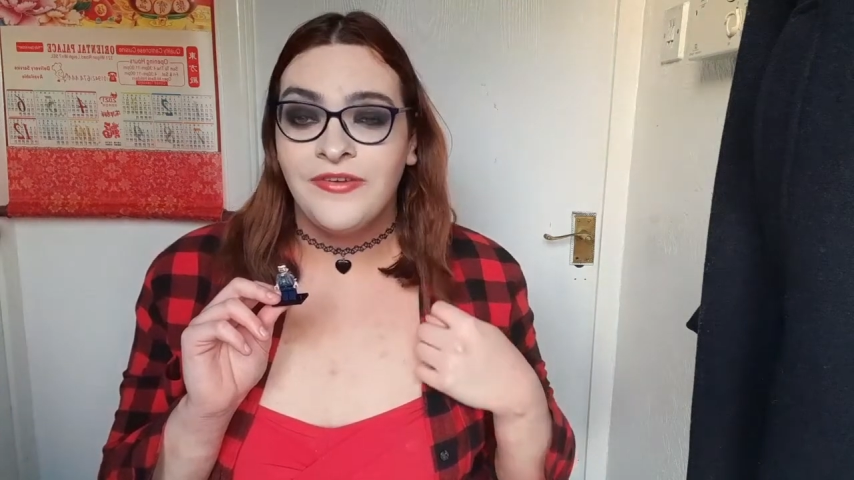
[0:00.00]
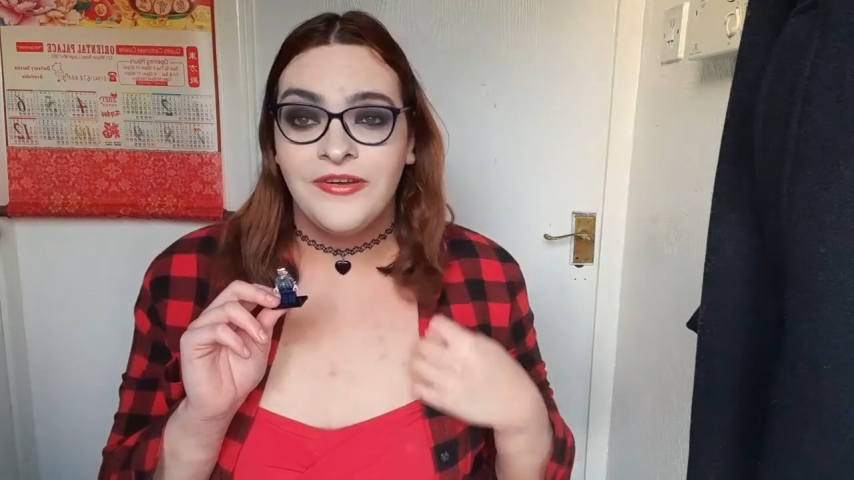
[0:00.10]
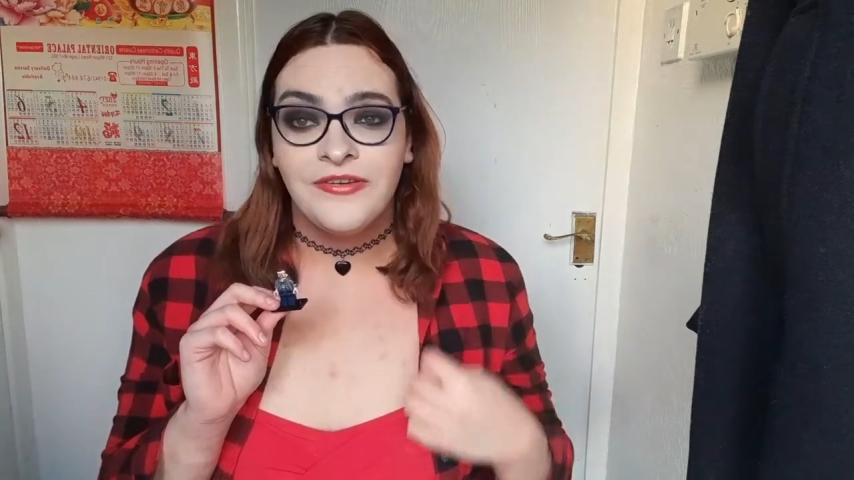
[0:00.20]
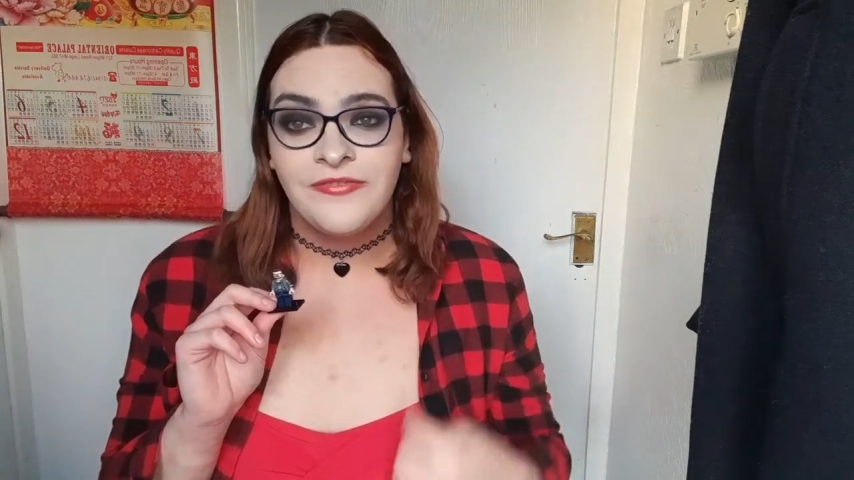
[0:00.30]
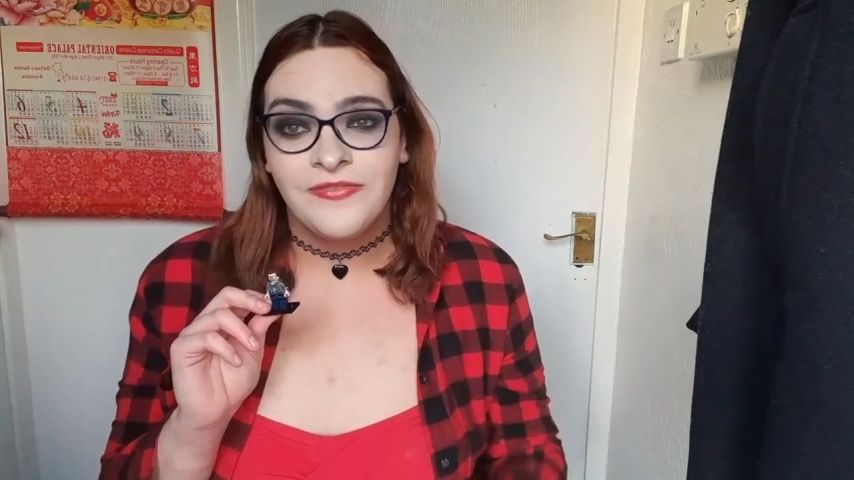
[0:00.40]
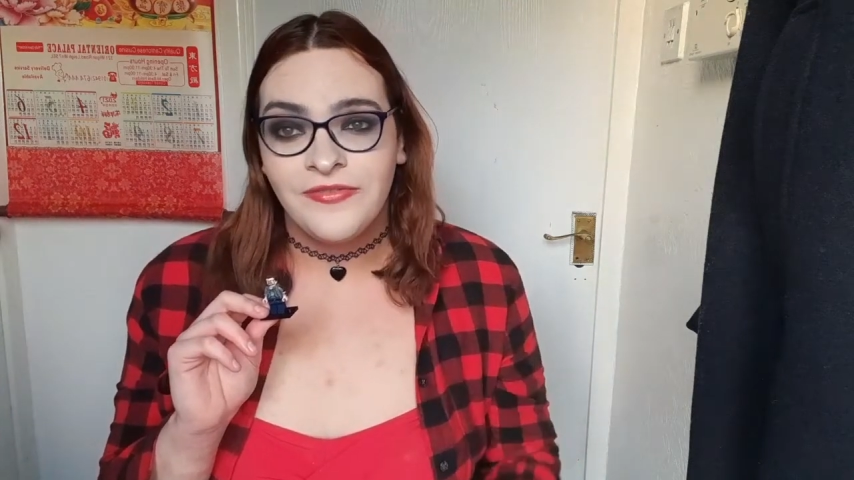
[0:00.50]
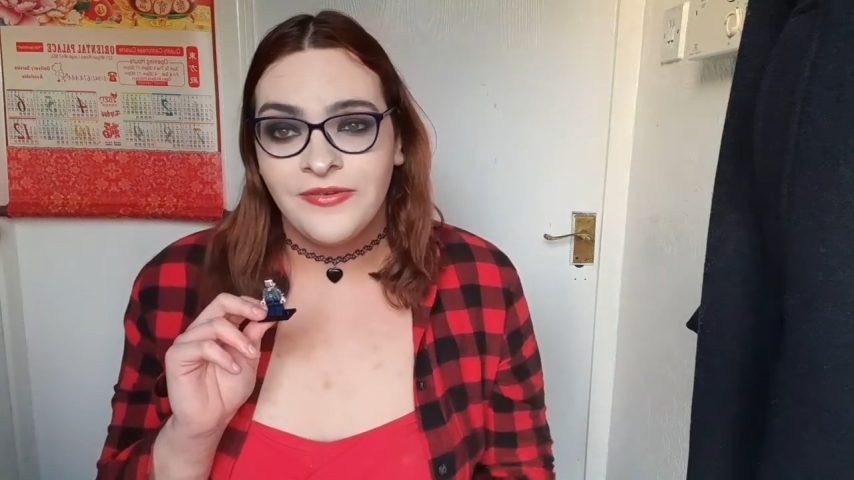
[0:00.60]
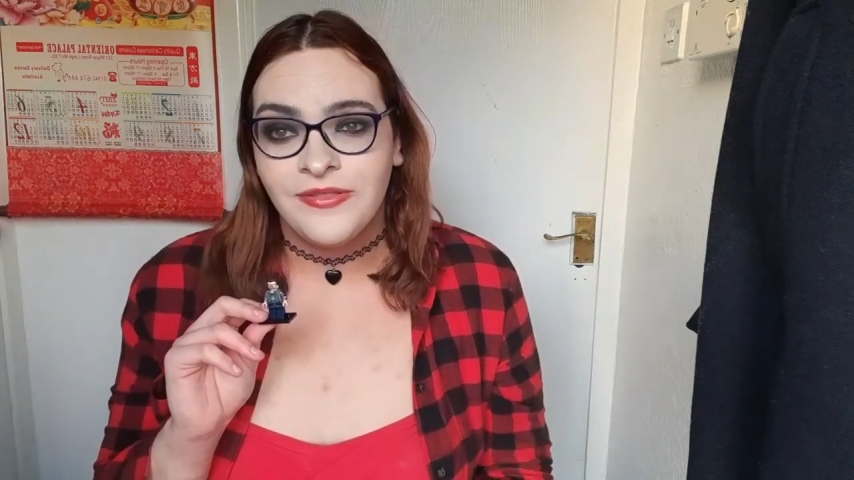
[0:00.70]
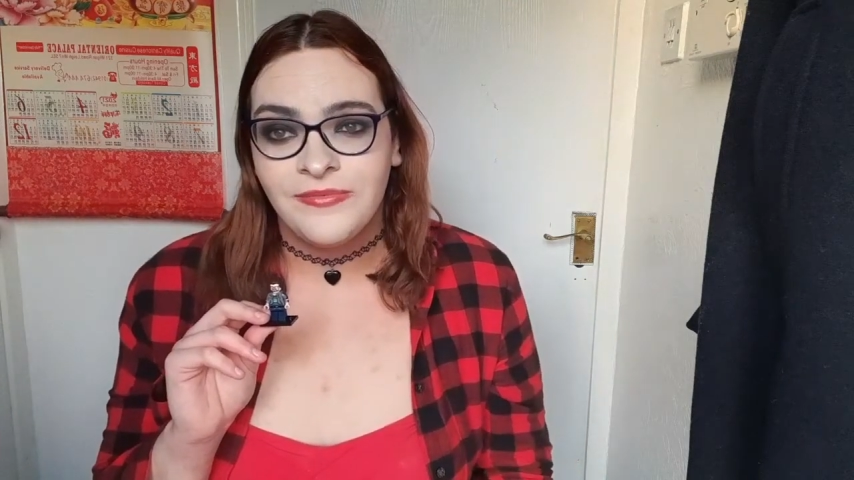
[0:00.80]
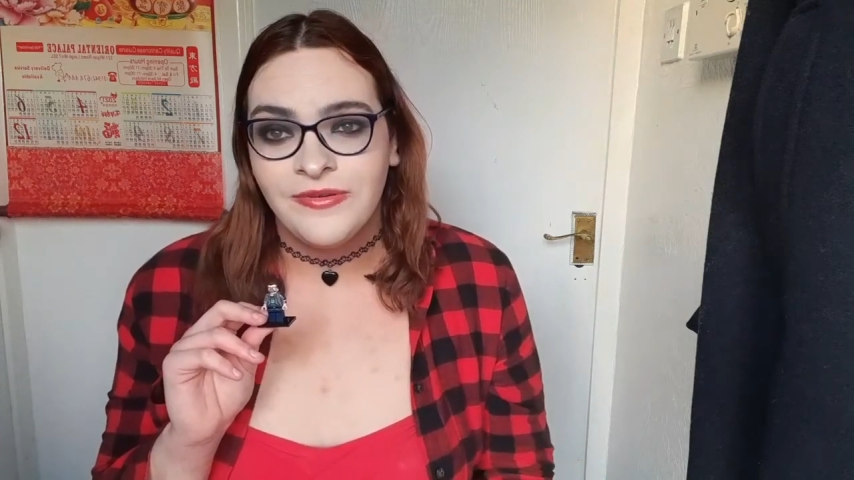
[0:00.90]
heard of a few
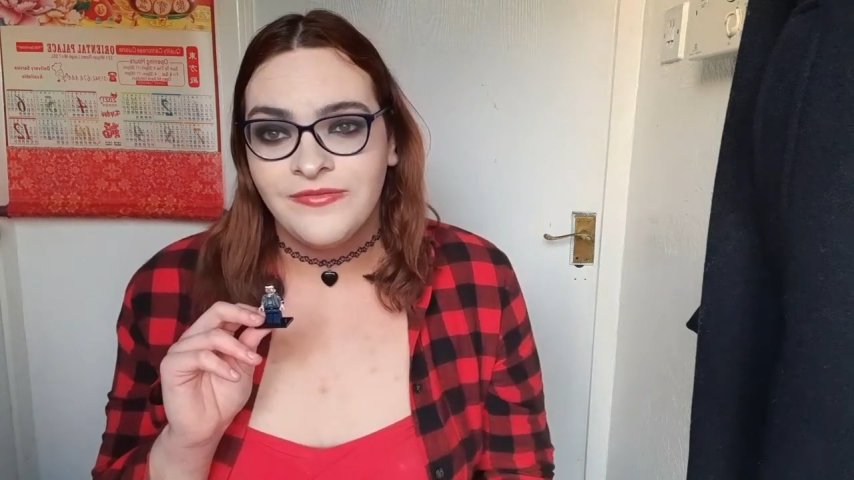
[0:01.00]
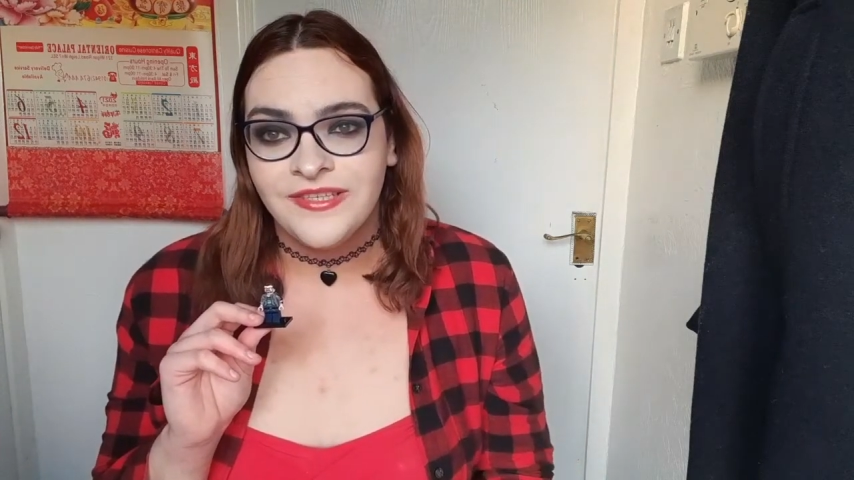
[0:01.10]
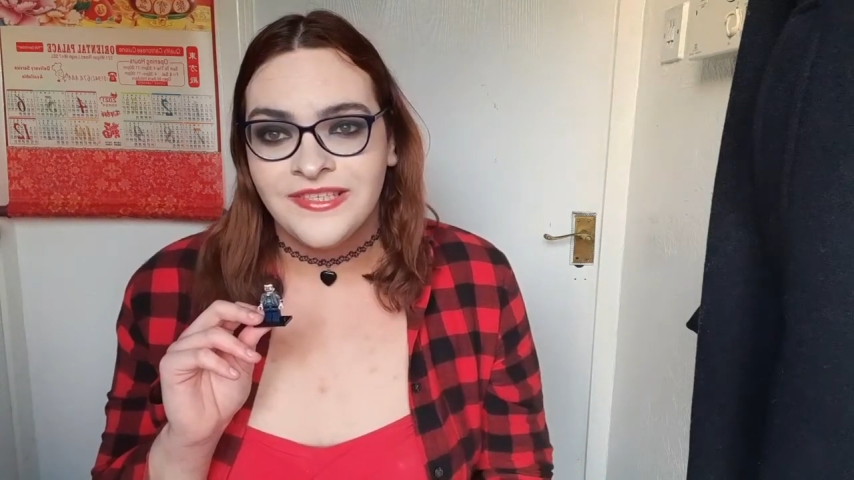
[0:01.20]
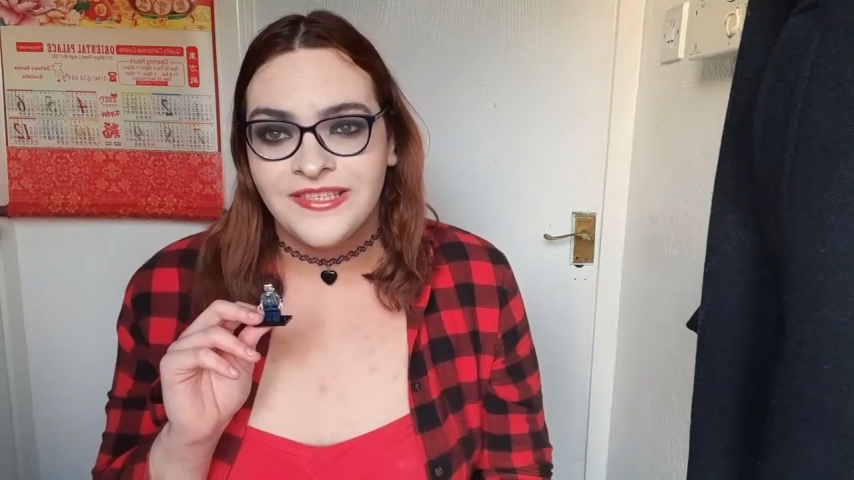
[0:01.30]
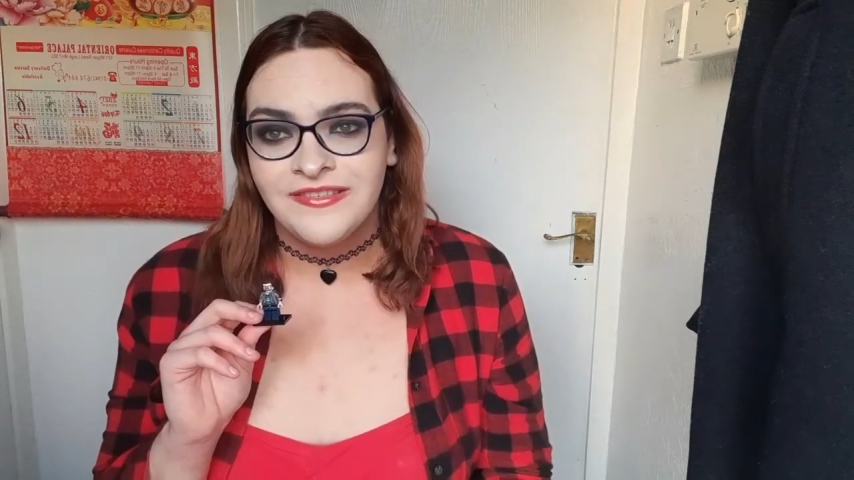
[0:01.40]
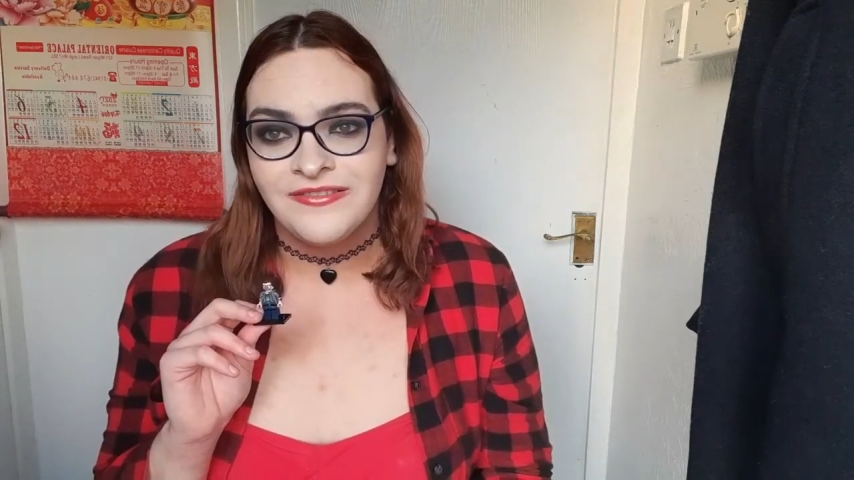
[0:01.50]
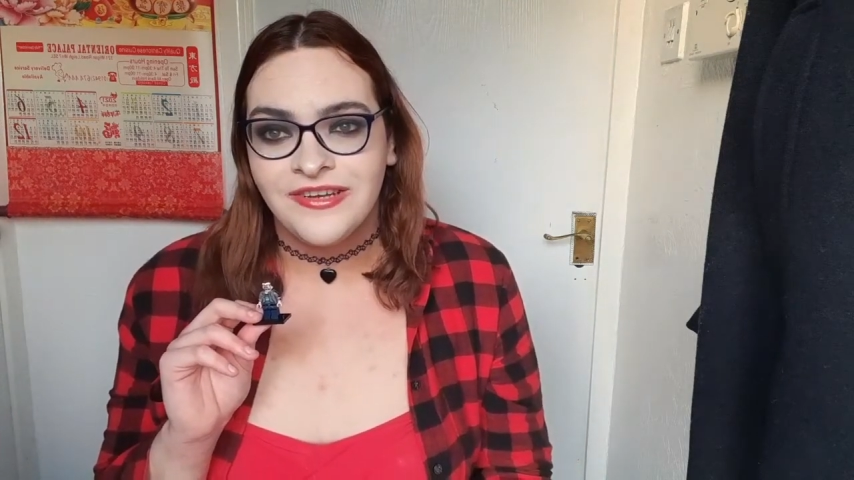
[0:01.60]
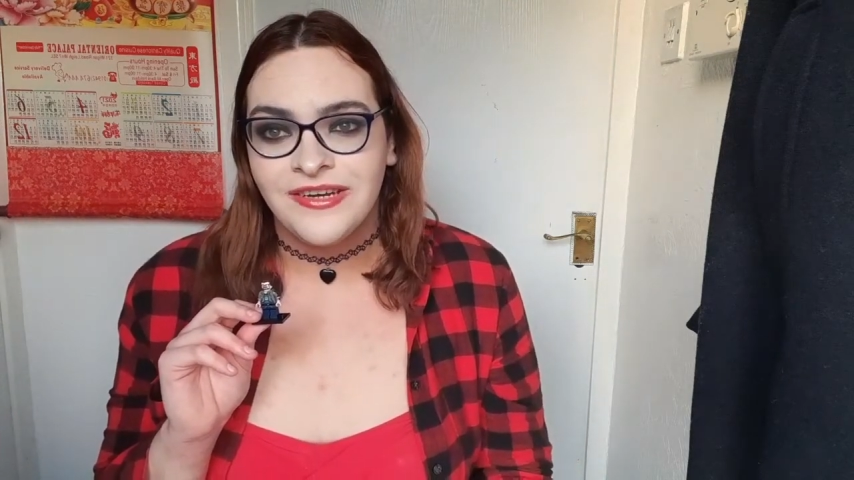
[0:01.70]
of the movies he's written.